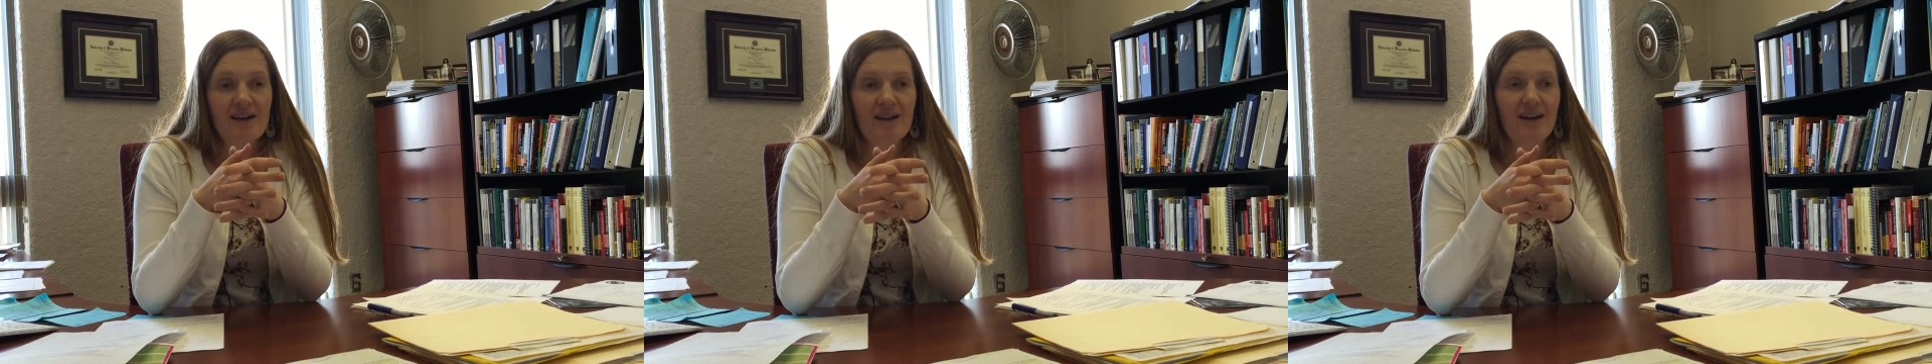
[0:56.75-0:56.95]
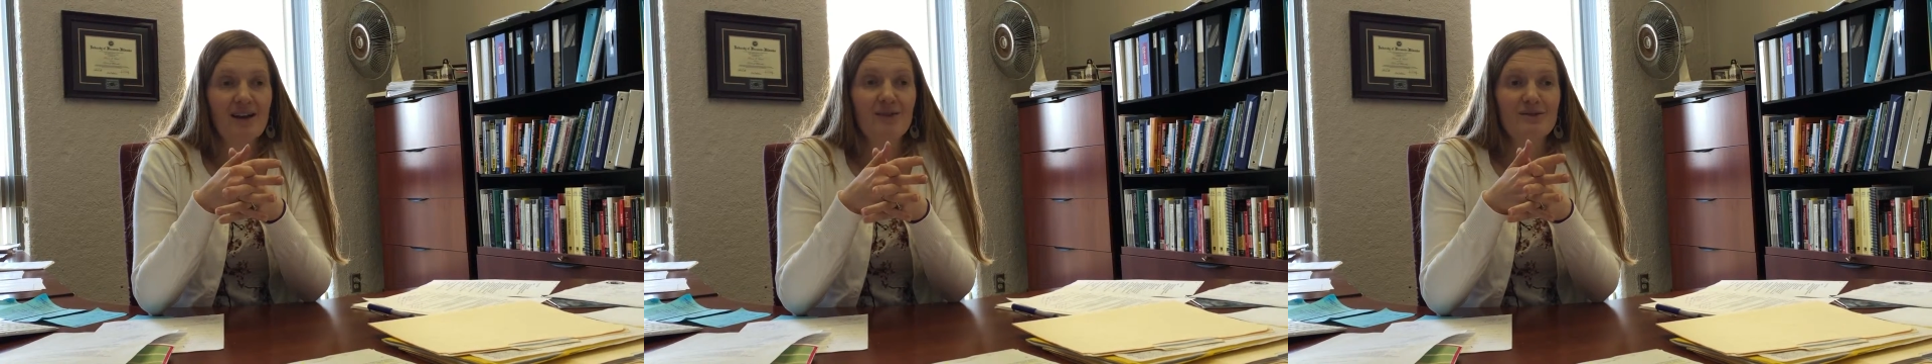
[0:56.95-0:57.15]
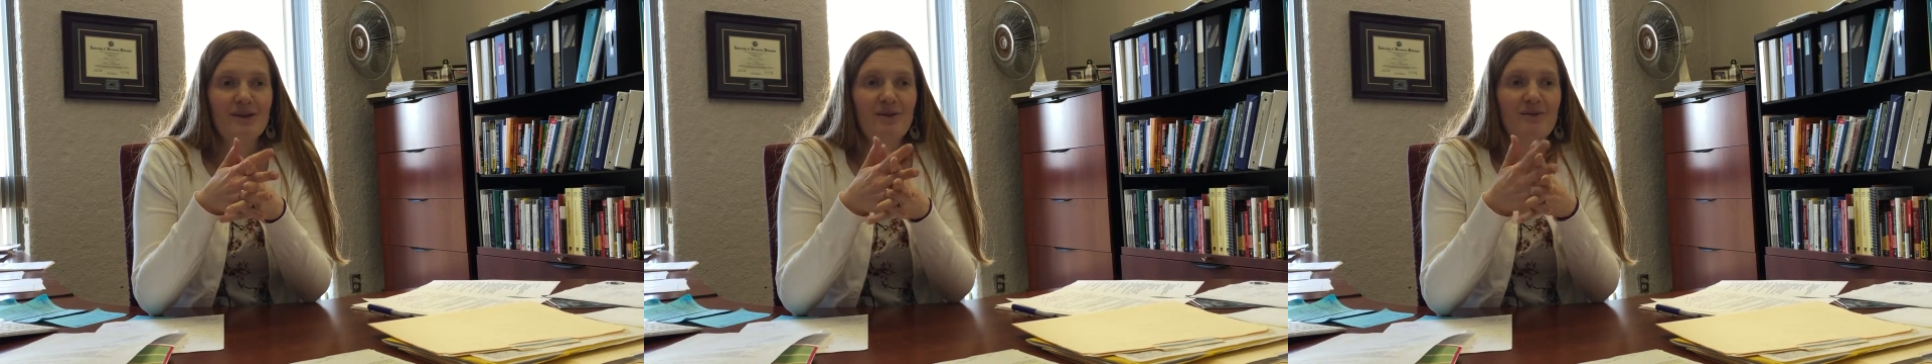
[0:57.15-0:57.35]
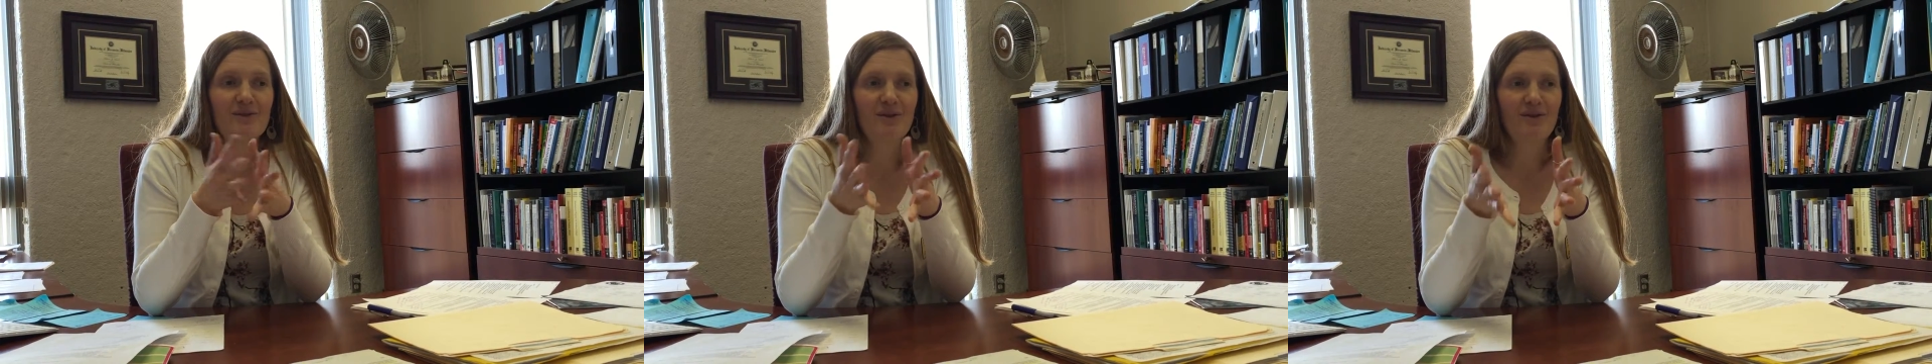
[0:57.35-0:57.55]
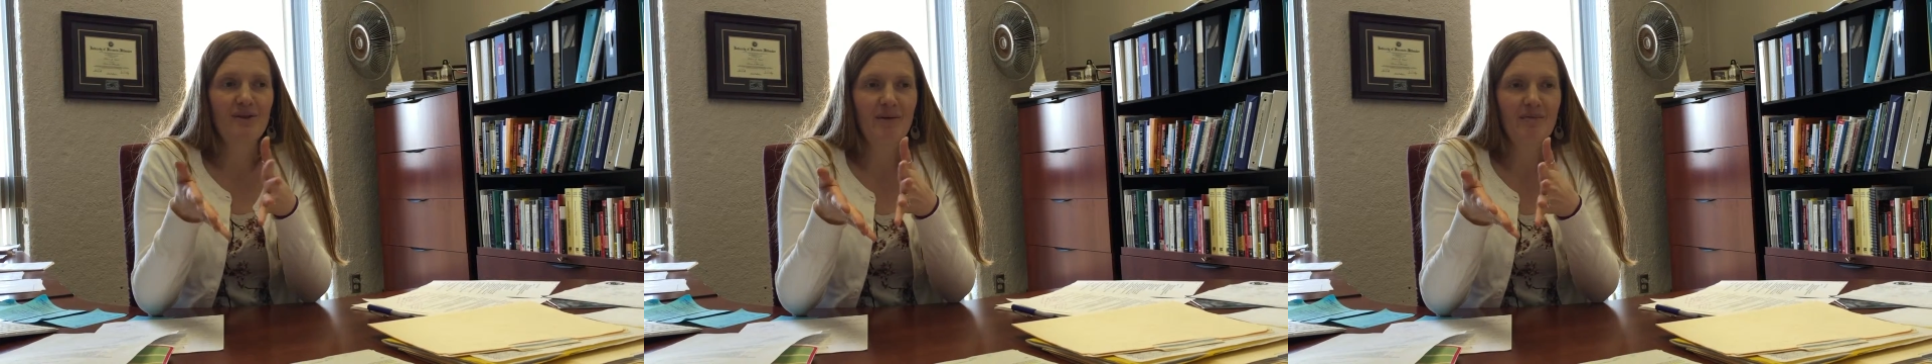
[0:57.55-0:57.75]
That goes out in
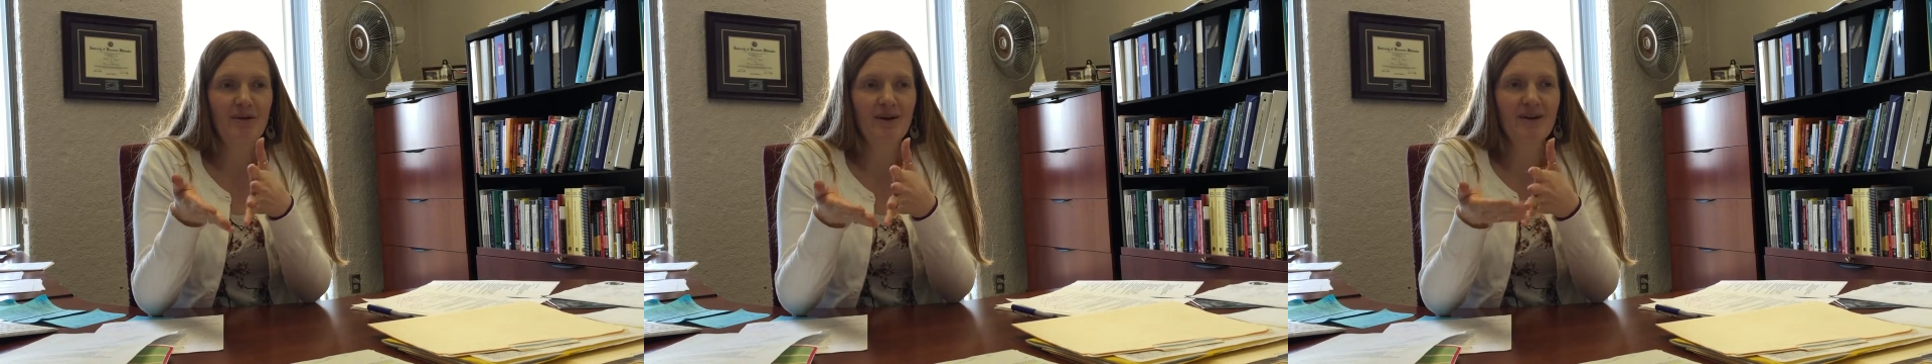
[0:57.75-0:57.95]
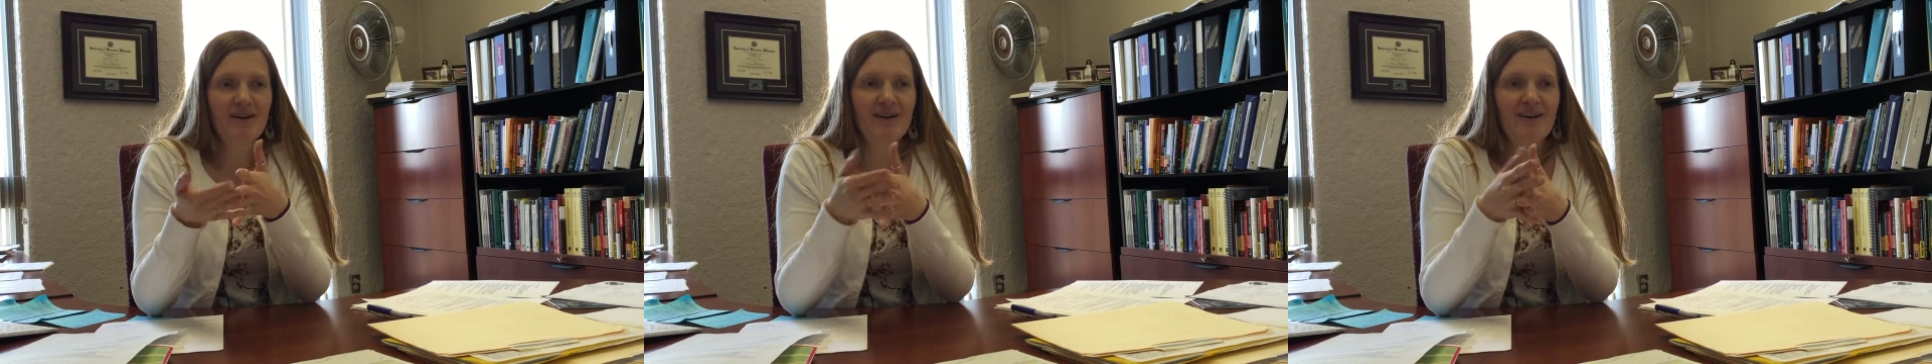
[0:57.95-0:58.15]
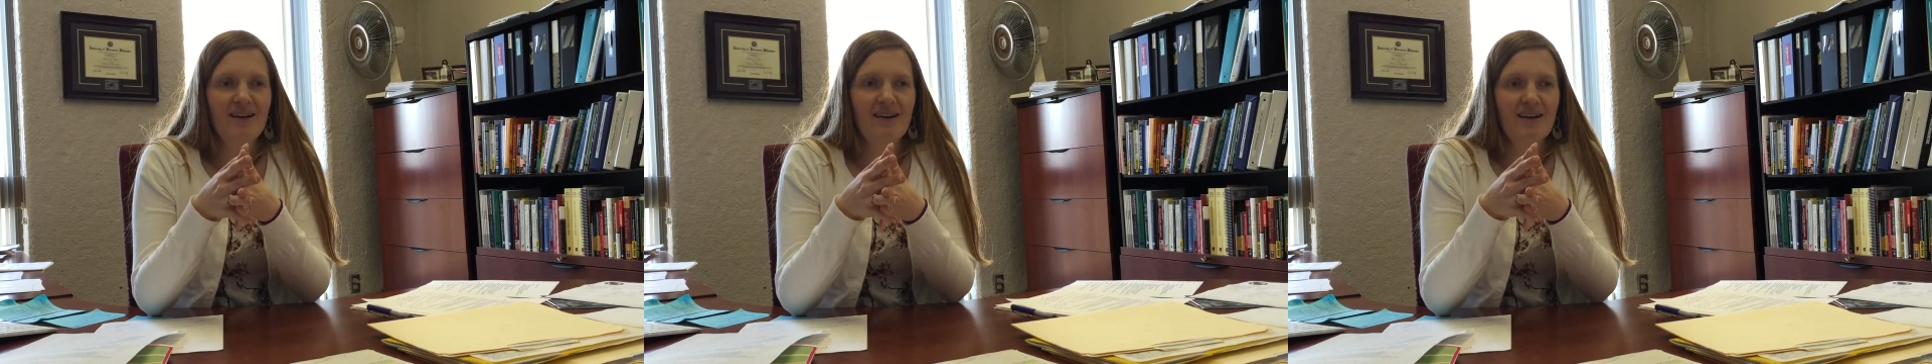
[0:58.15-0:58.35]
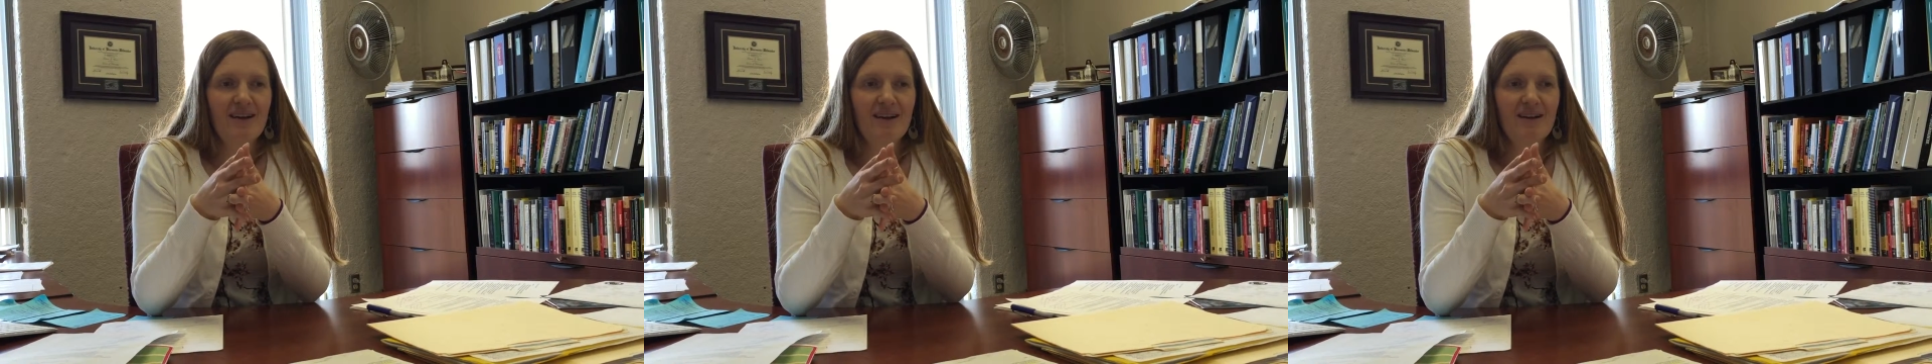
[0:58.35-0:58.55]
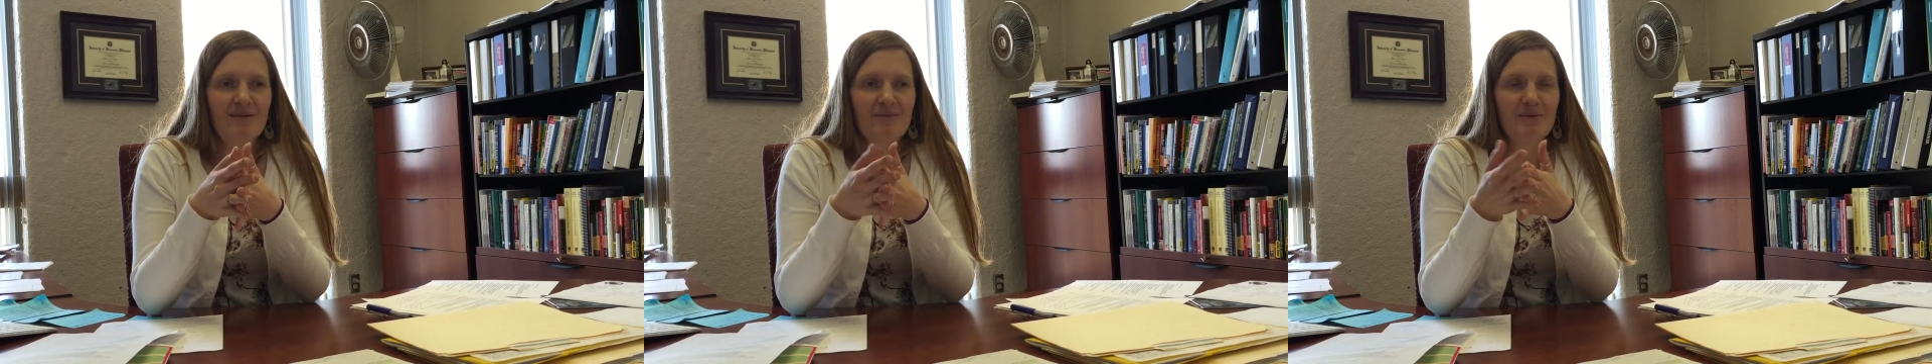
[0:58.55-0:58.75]
November,
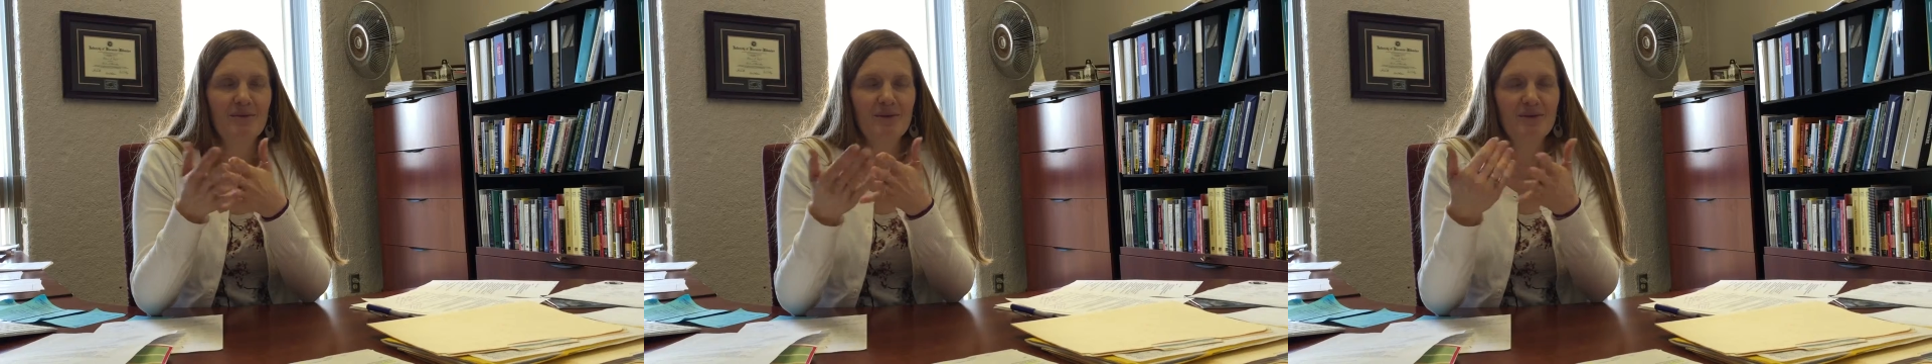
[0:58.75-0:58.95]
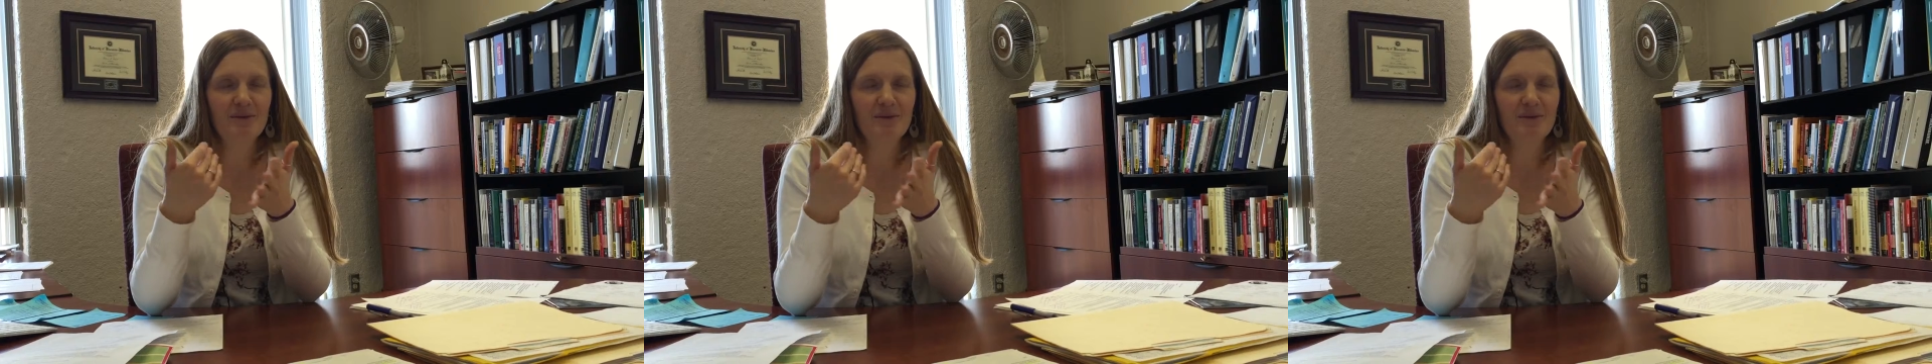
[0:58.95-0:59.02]
and we're